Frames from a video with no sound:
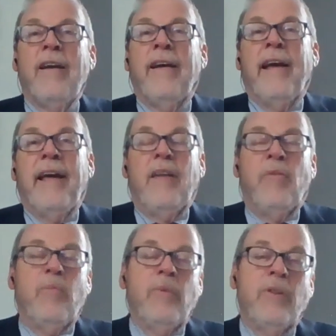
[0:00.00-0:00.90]

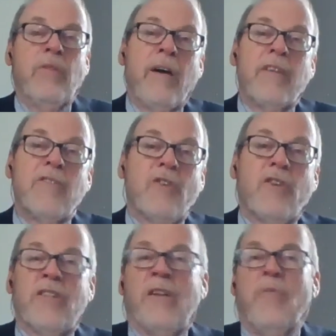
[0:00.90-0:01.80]
And when the fight
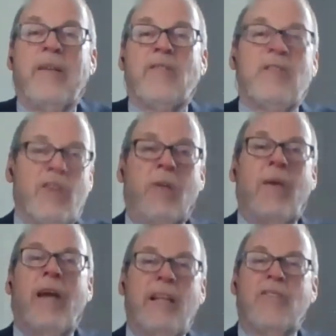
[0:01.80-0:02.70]
starts and everybody says, okay,
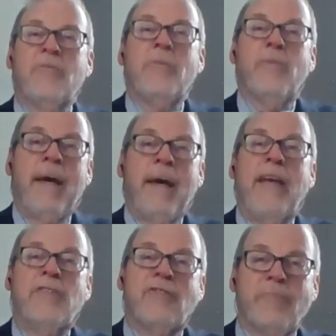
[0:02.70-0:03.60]
we got to get this bill
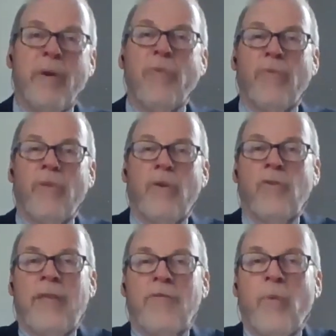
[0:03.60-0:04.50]
passed, both of
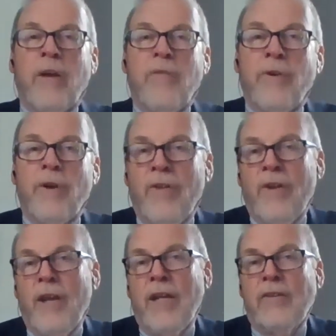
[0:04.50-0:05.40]
those have to wait for another
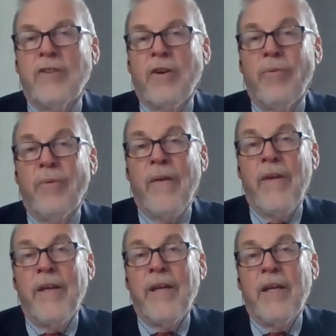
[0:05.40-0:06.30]
day. So
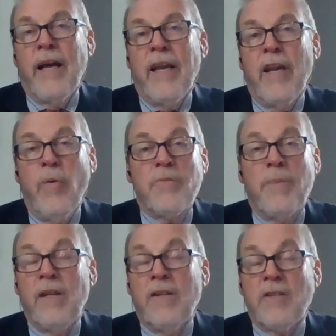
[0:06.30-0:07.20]
I know it's
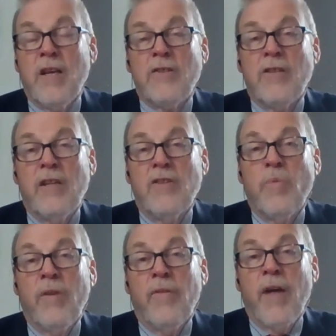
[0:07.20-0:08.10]
being discussed. It is
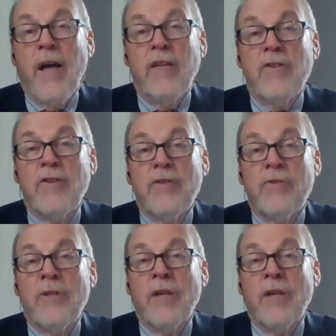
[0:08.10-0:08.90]
one of the hot issues.